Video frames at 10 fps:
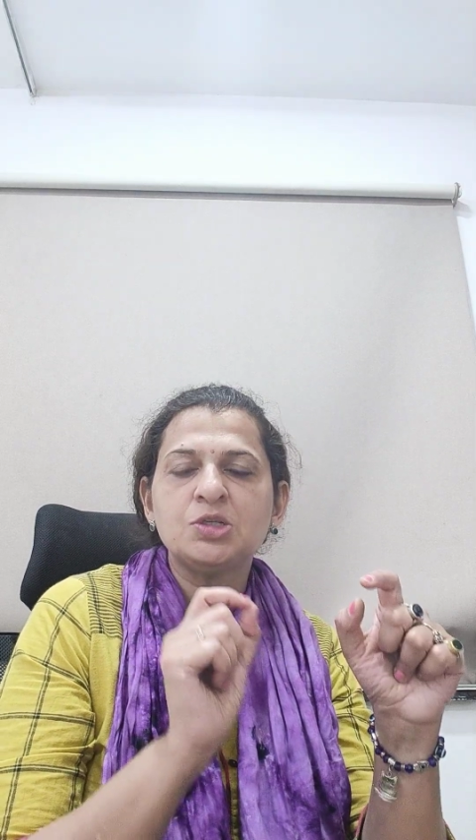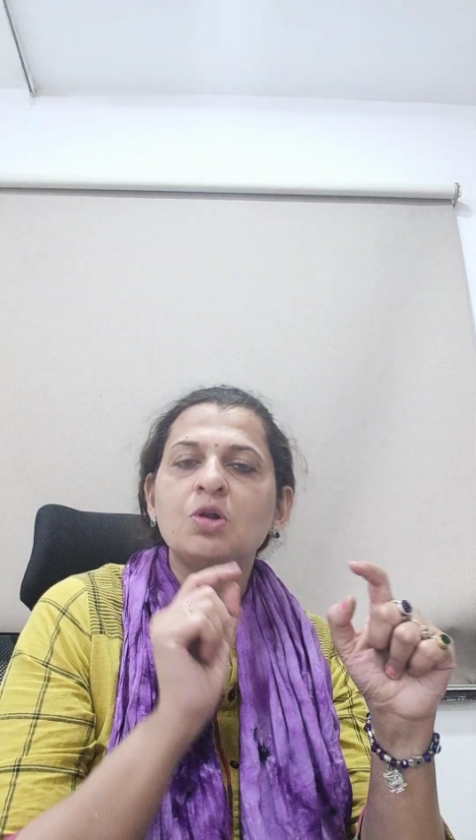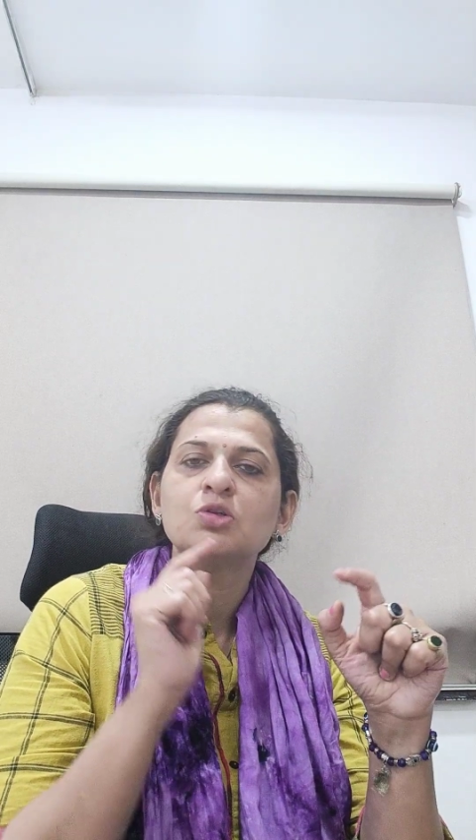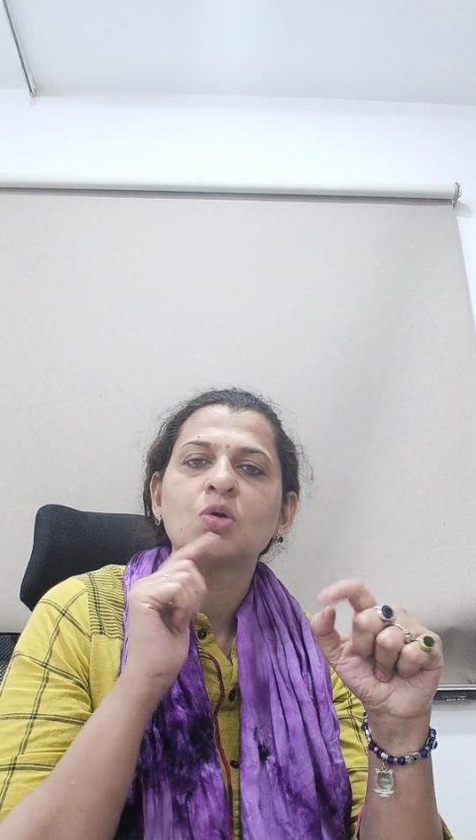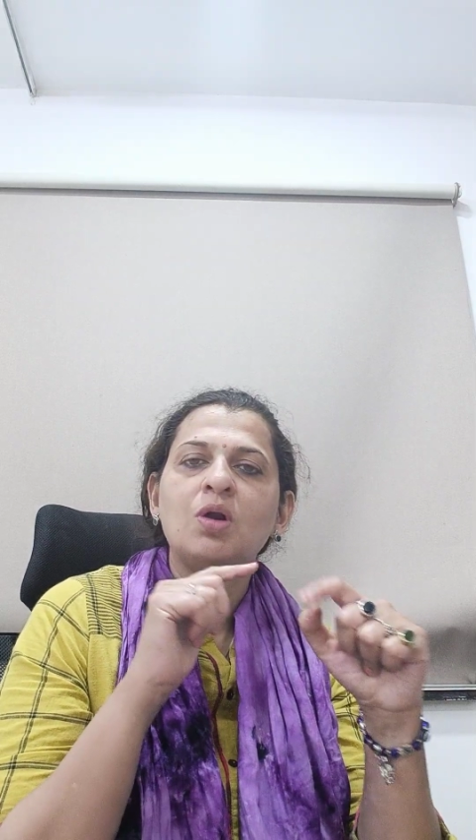is
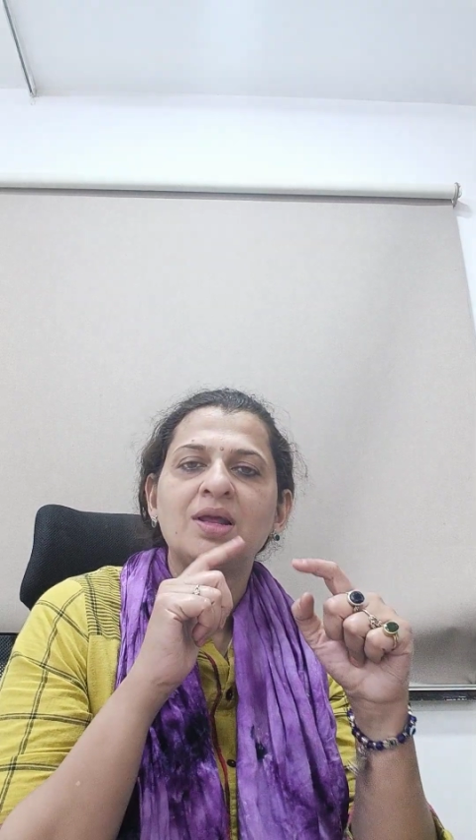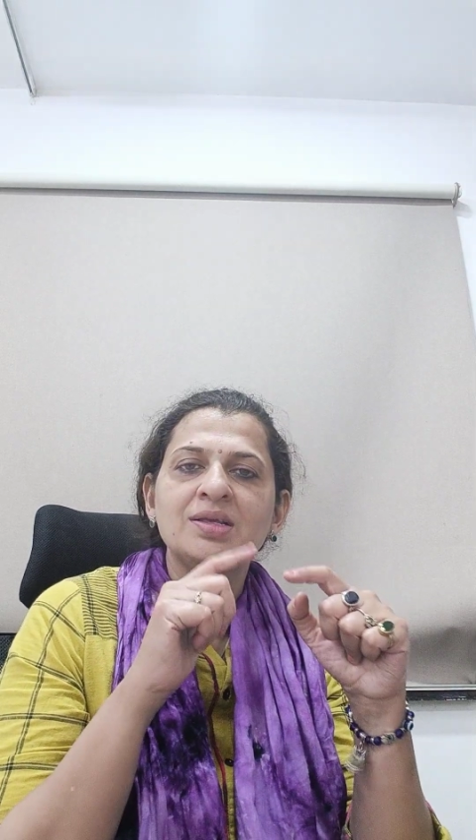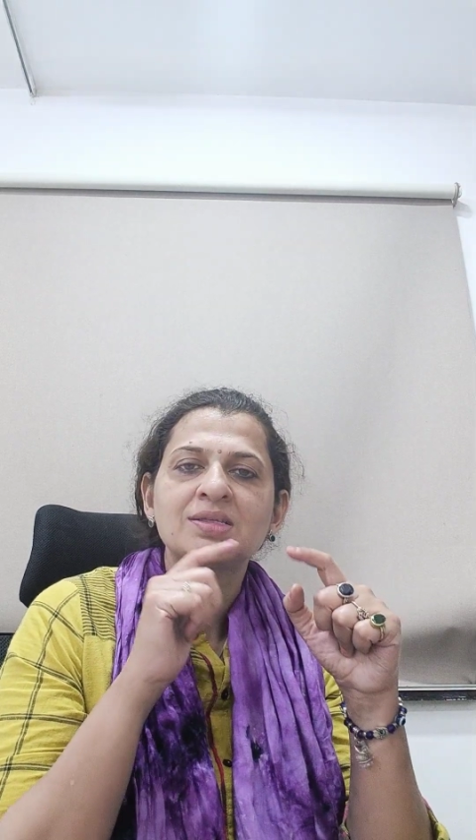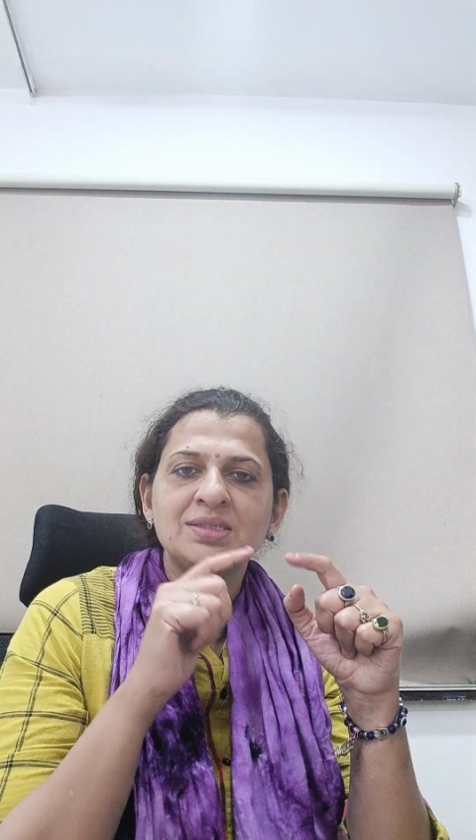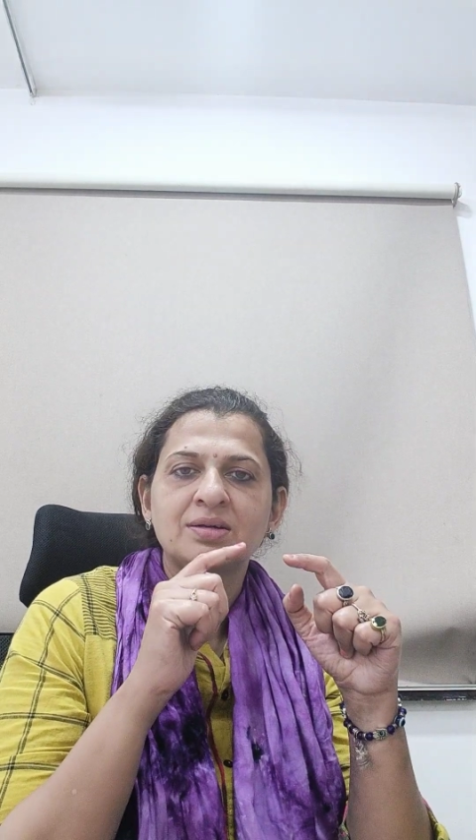also called
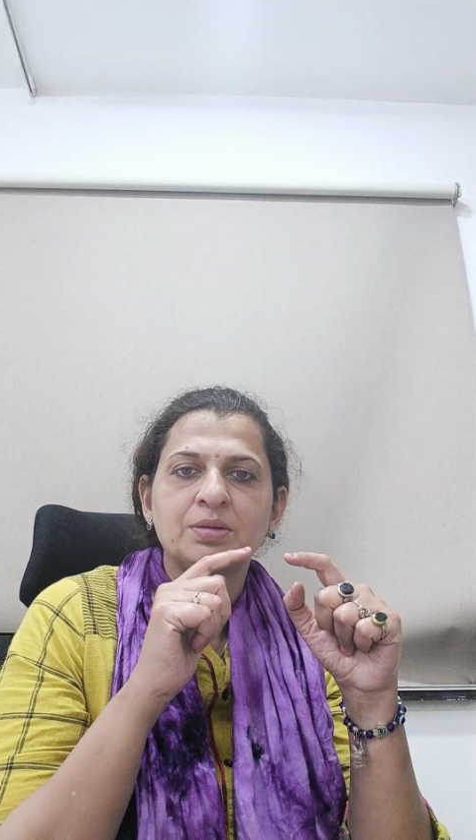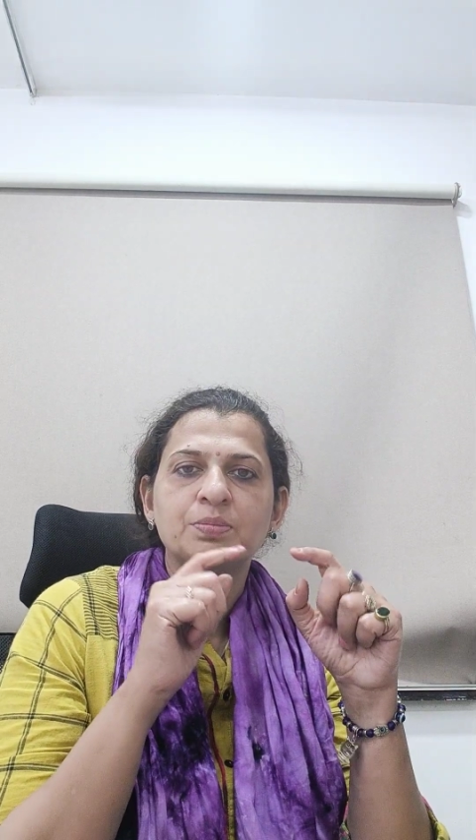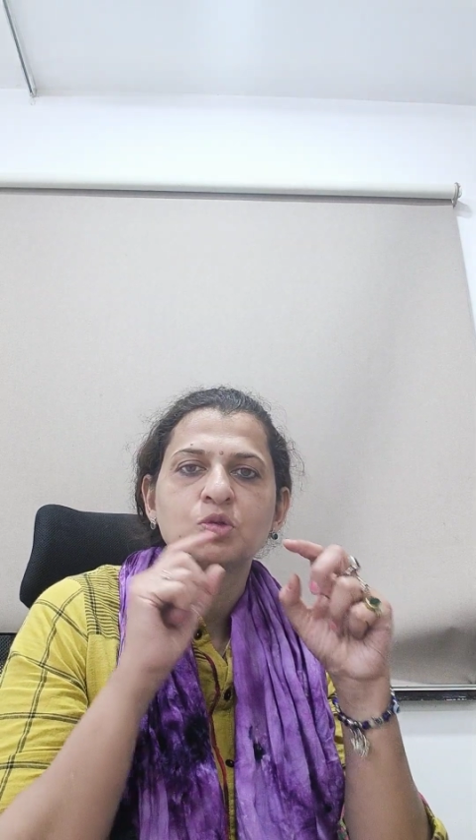as a stirrup.